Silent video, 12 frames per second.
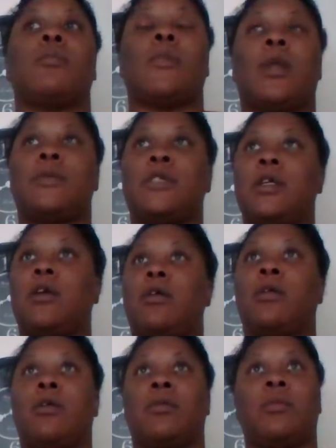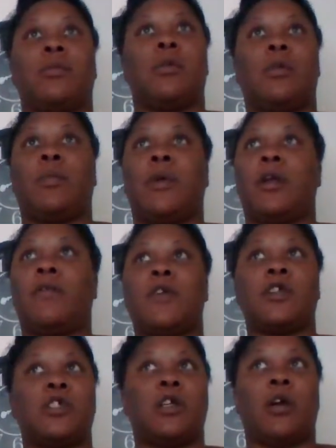I'm sitting here in the
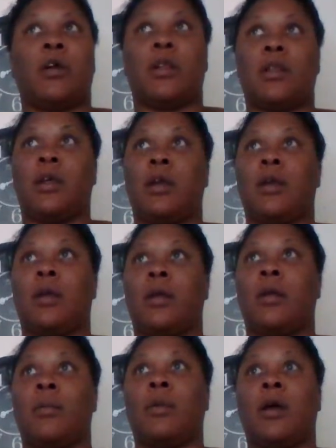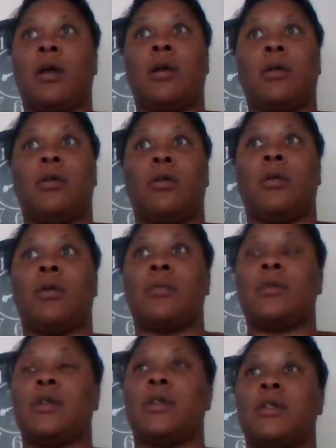beneficiary thing, and I'm like,
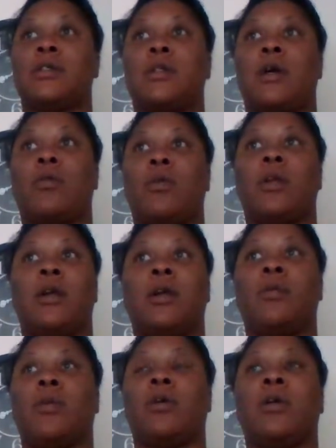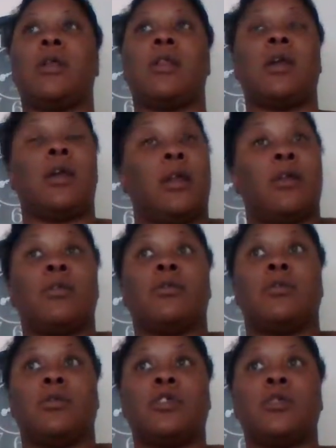it's not going to anyone or anything. And
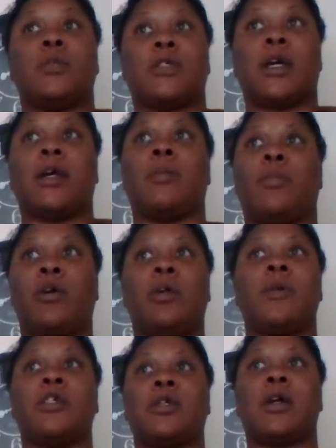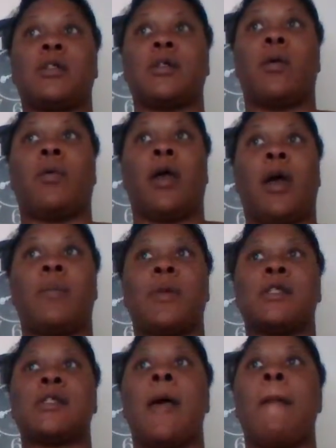she was like, pretty much that's how it happens.